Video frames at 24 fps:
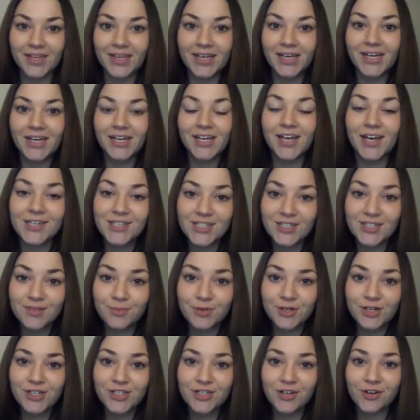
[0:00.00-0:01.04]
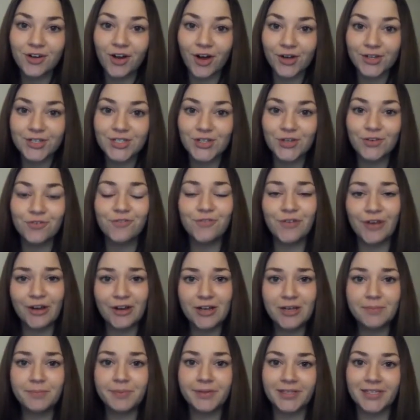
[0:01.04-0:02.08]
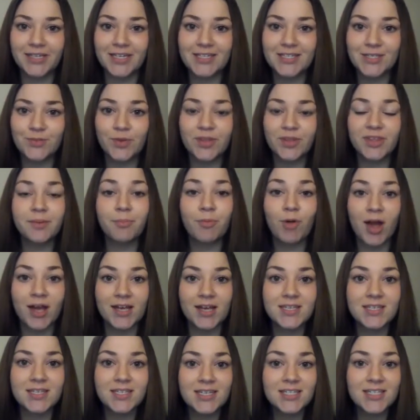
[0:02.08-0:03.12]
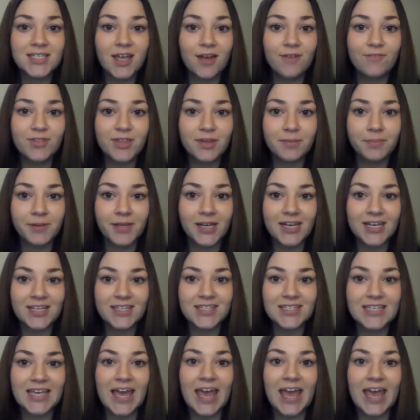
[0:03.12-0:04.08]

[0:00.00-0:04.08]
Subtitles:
Customers are also very pleased with the prices of the plates